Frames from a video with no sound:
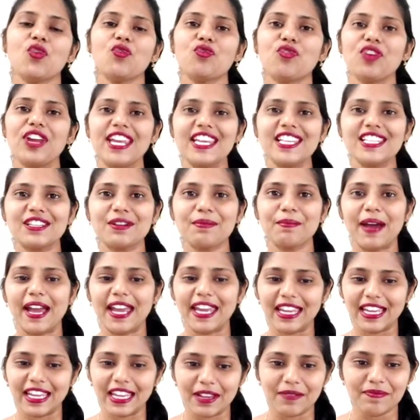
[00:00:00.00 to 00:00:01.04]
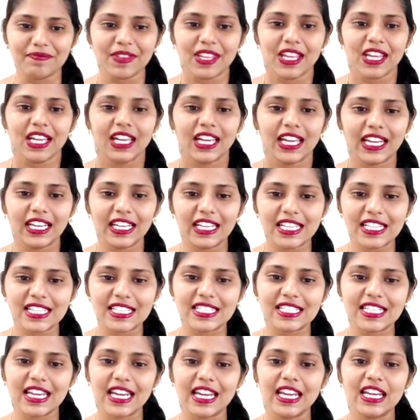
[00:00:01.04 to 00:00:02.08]
faced by him in
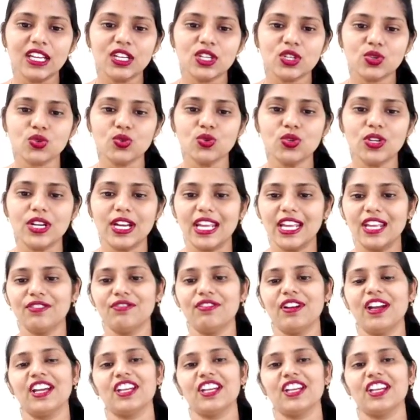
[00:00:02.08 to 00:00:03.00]
his day-to-day function?